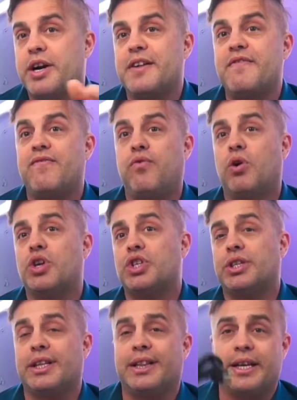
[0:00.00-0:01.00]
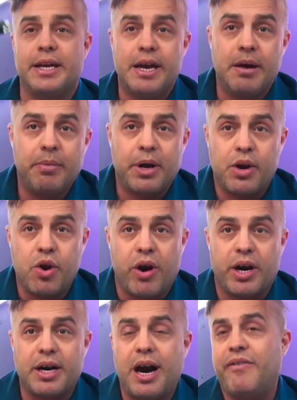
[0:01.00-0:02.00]
unfortunately. But you are
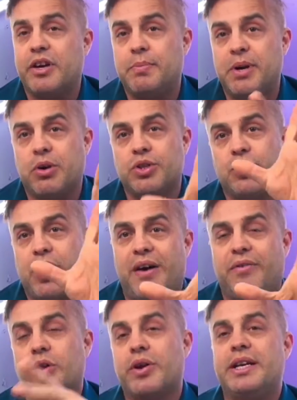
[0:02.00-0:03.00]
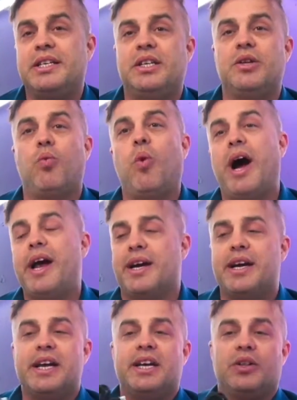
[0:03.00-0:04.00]
covered because you have already the wire
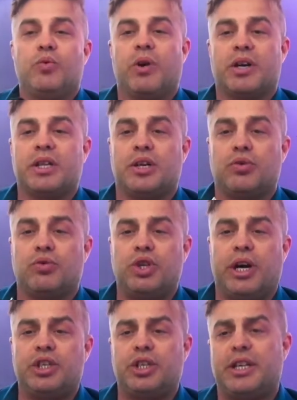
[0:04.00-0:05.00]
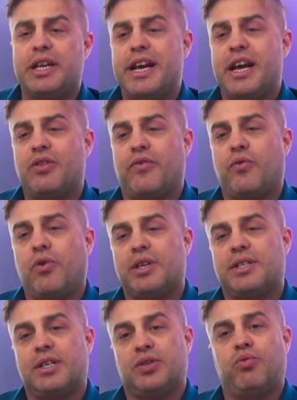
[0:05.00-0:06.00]
in order to charge it. And of course
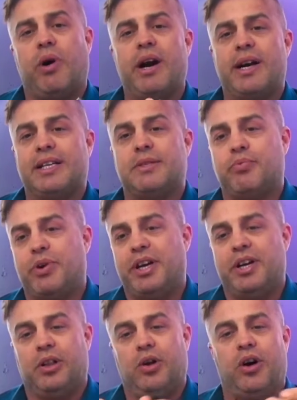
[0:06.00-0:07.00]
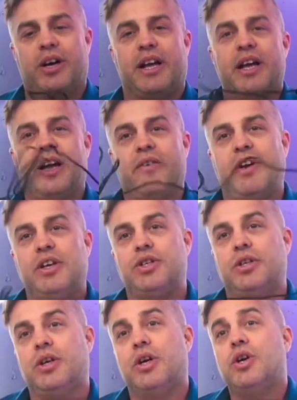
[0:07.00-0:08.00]
this wire is pretty long
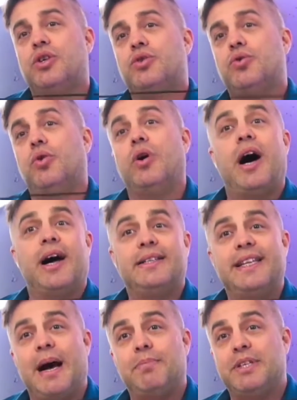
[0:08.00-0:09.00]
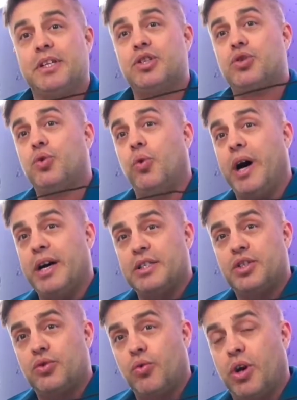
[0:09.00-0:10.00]
eventually to adapt it to a
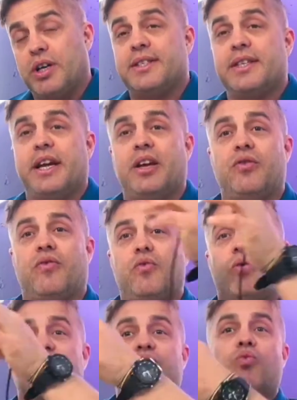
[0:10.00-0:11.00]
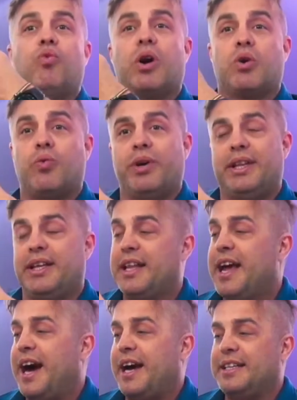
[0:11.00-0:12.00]
source and of course work with it at the